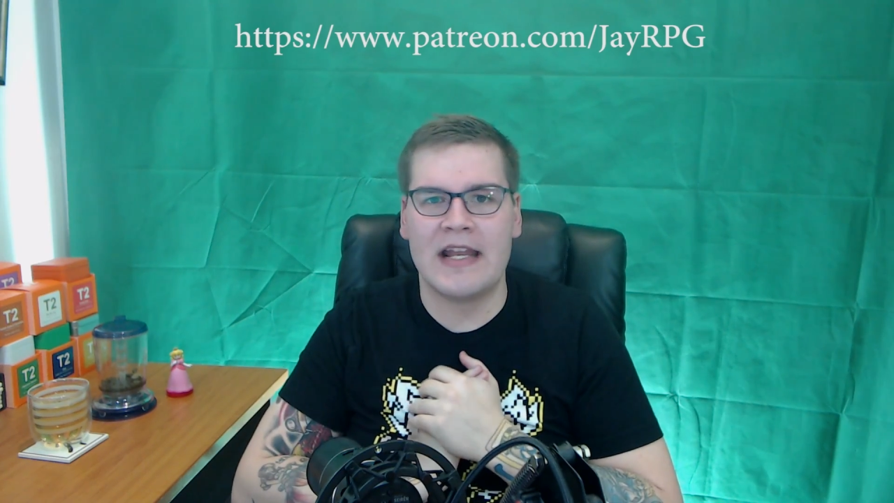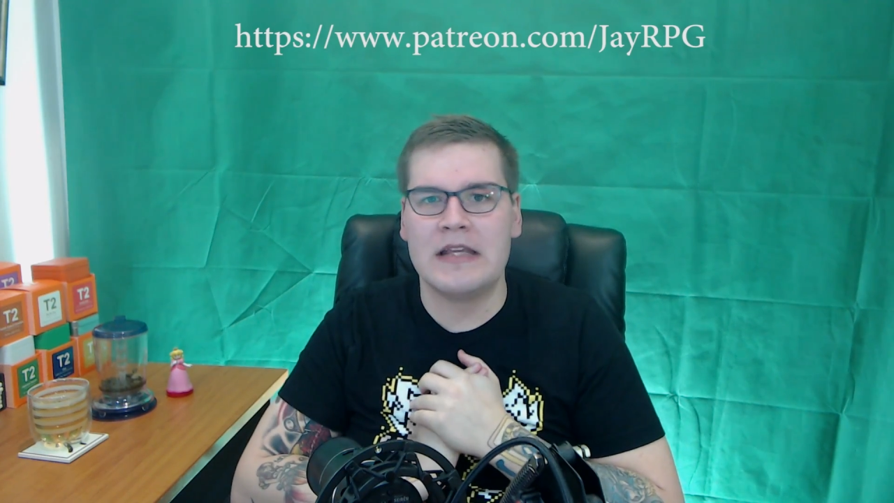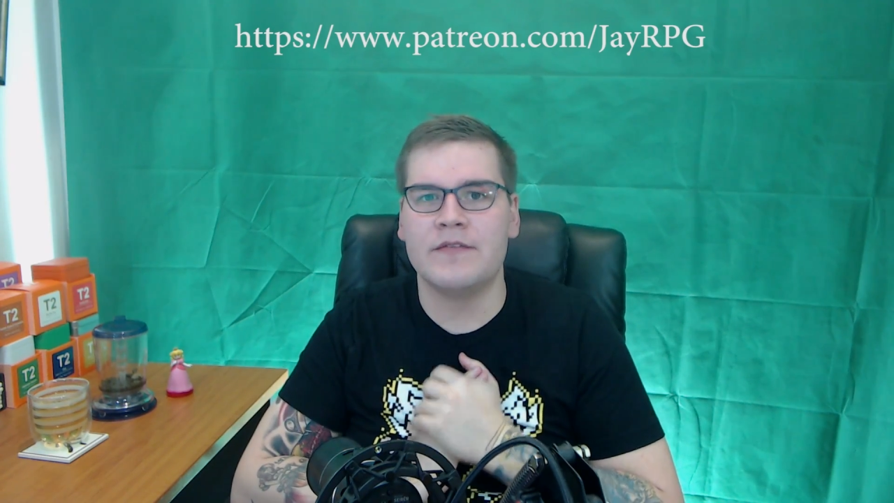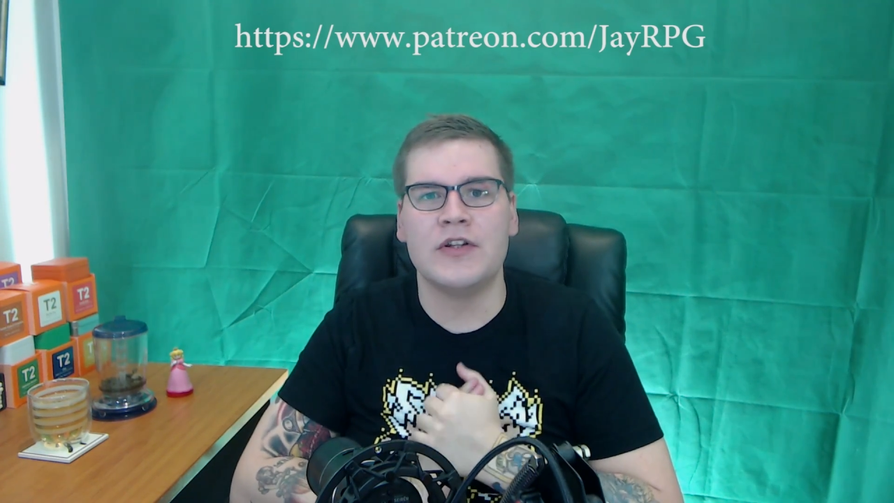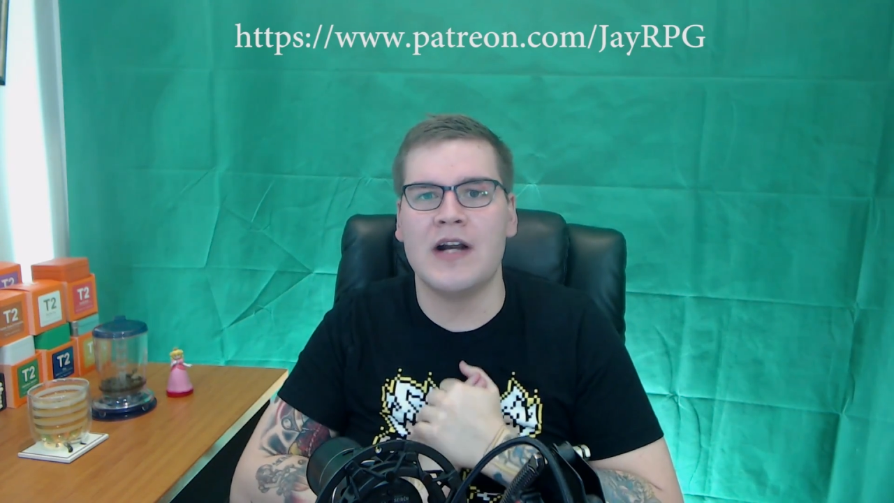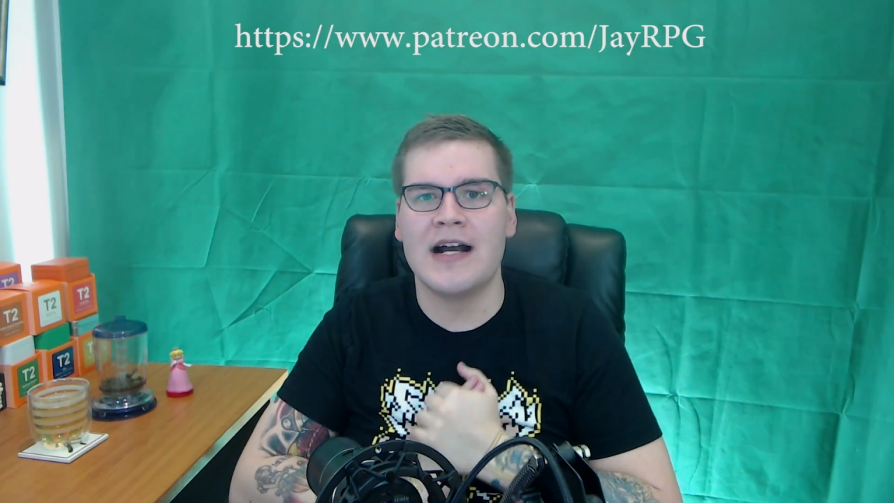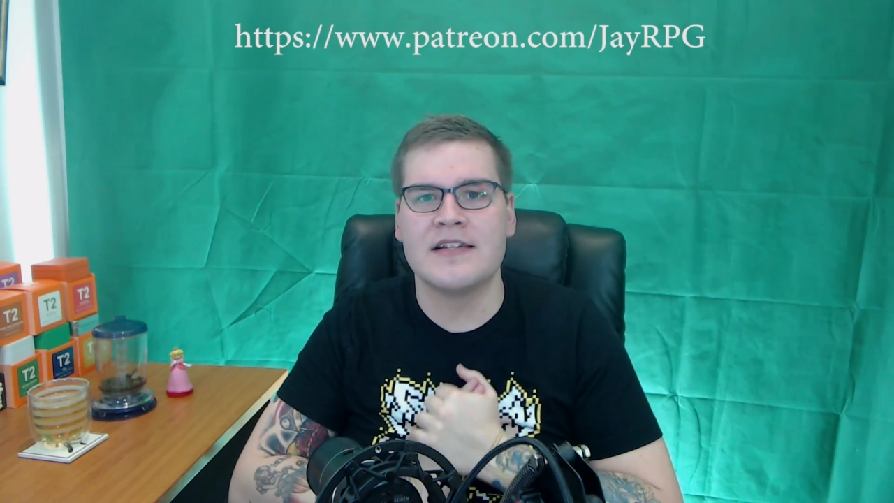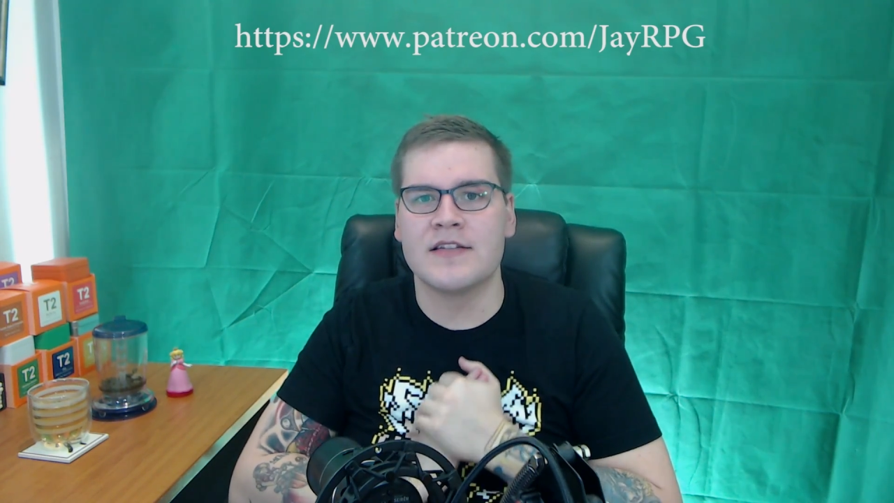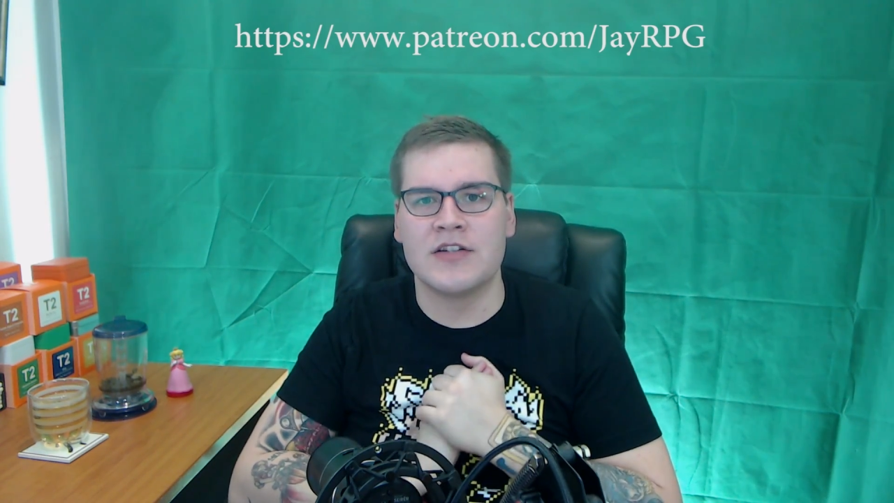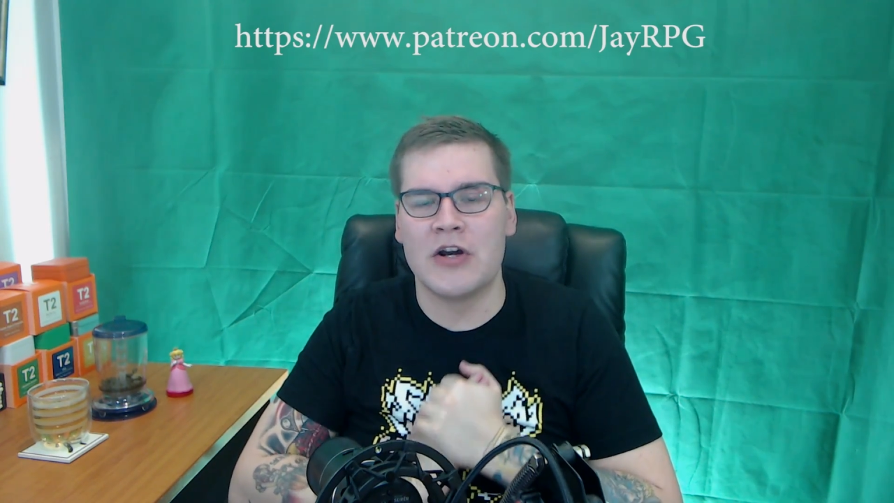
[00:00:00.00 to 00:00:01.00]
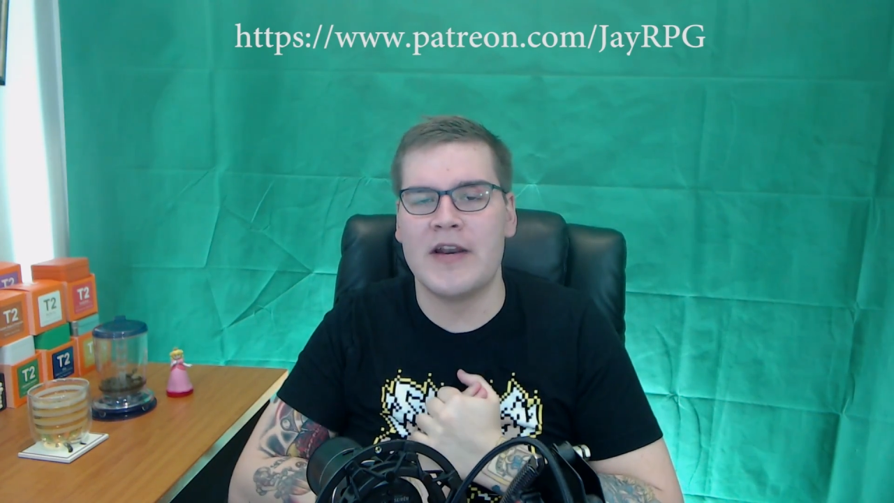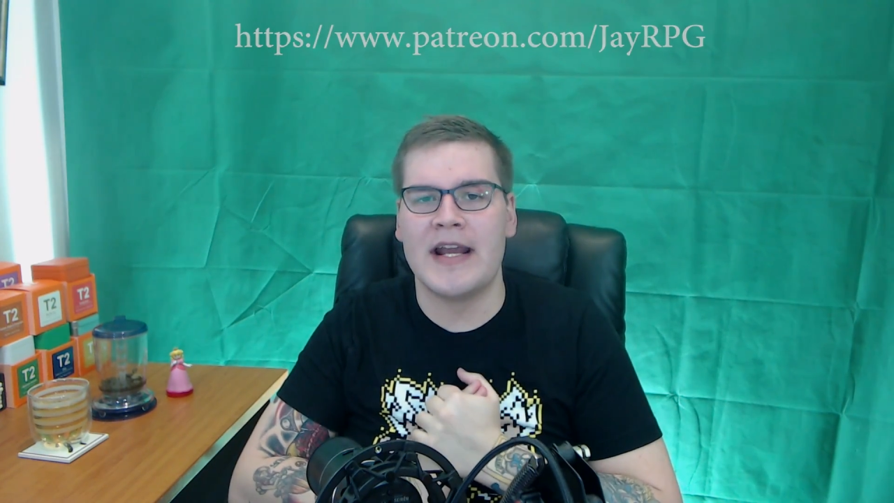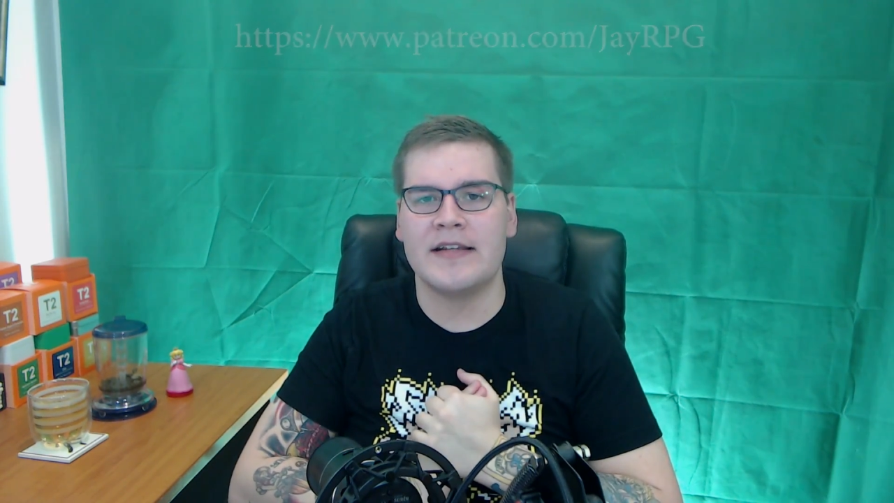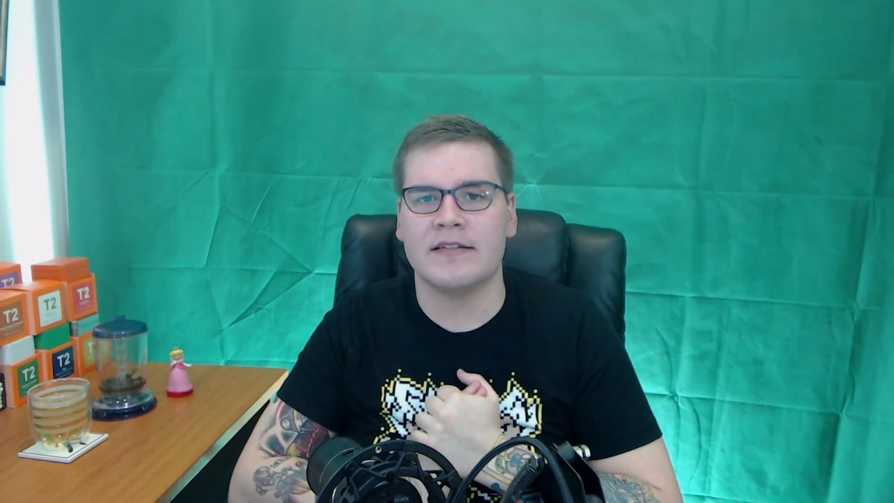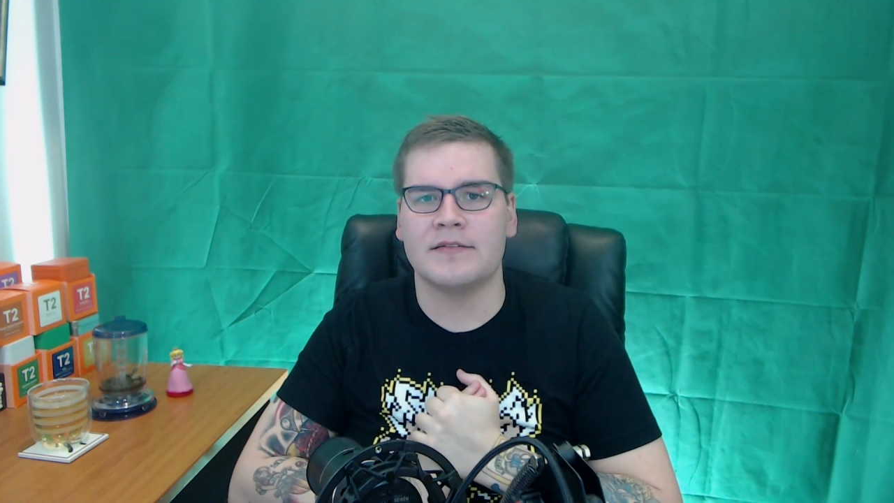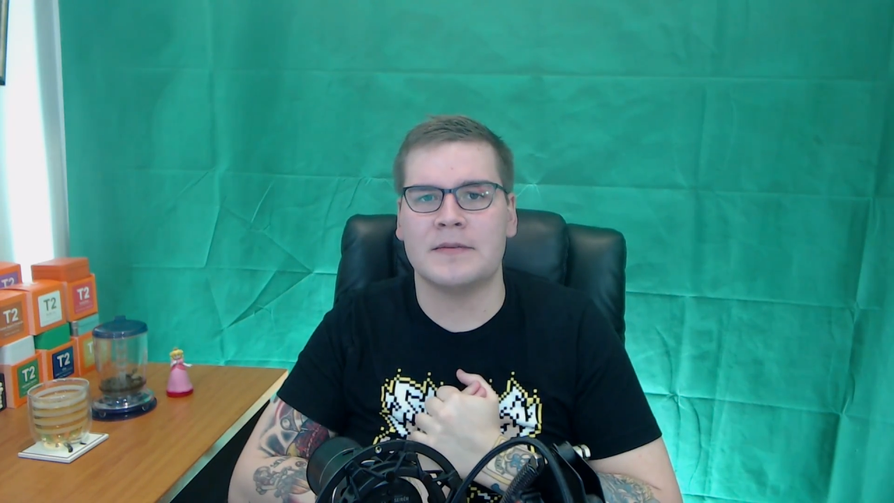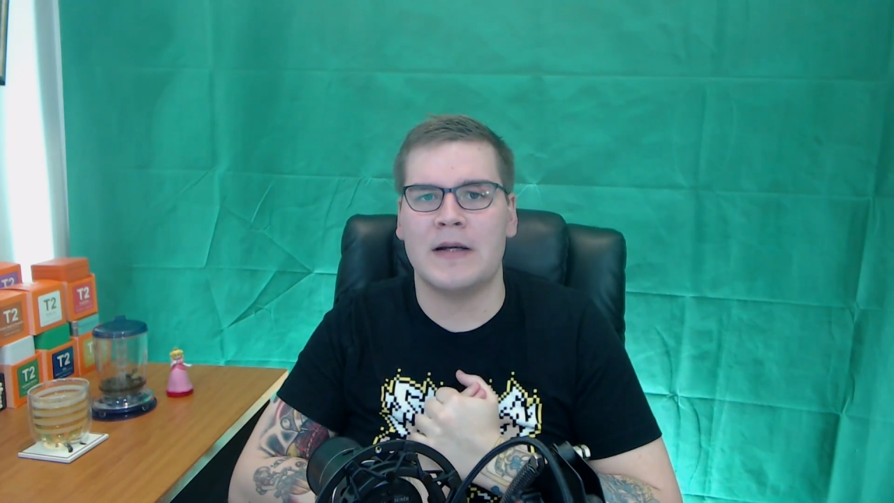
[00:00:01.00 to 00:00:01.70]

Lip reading: any of you guys to donate.